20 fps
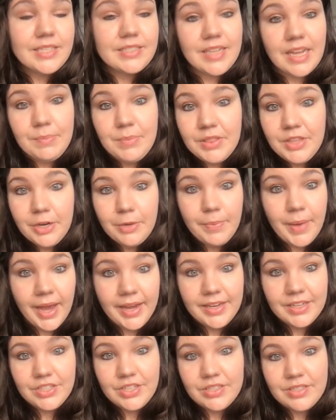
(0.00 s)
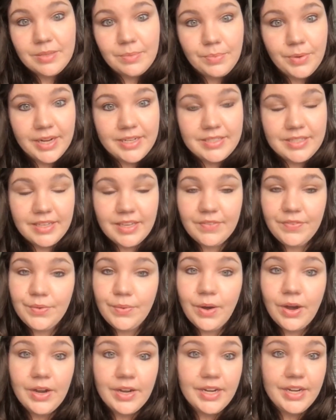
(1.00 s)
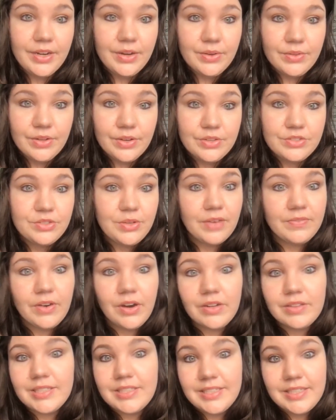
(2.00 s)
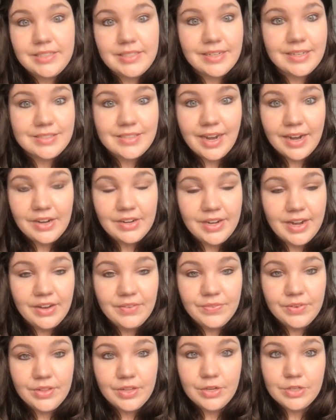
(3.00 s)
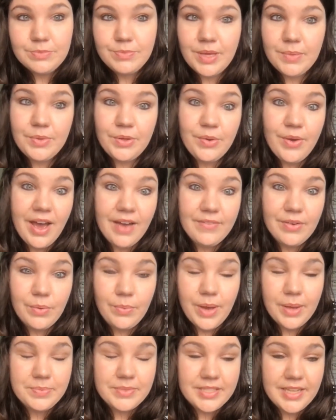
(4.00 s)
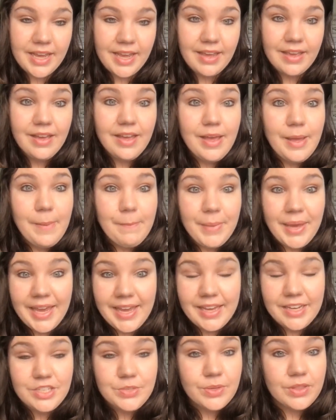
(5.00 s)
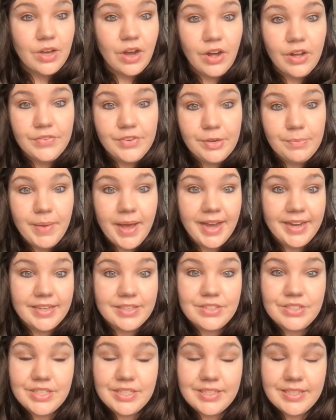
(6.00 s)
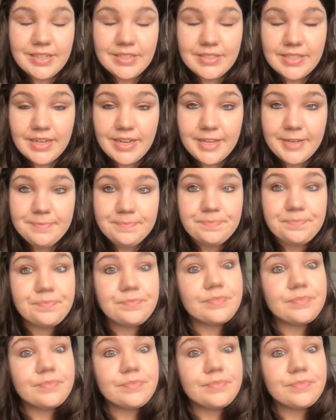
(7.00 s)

Same with your packages and pricing. If you already know those, you have all the details ironed out for those. Maybe you have a website page with all of your package details in it.